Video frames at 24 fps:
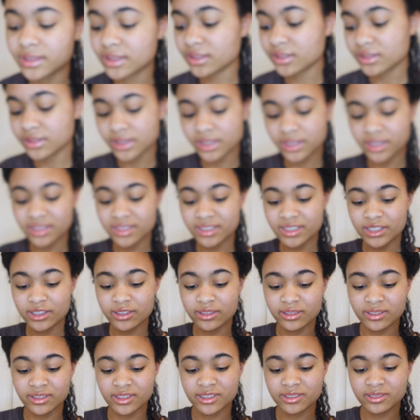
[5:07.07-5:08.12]
it looks like a
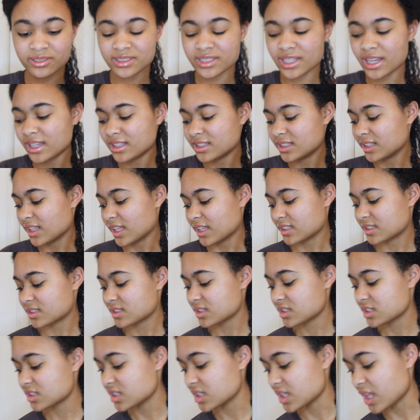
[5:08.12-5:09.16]
little tiny like
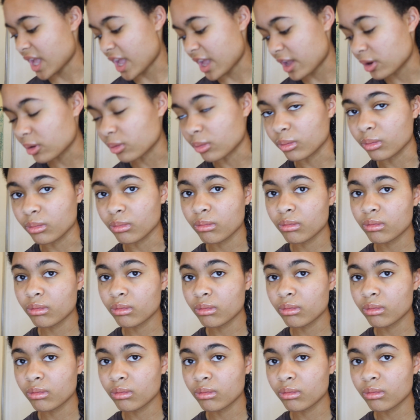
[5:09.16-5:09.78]
snail.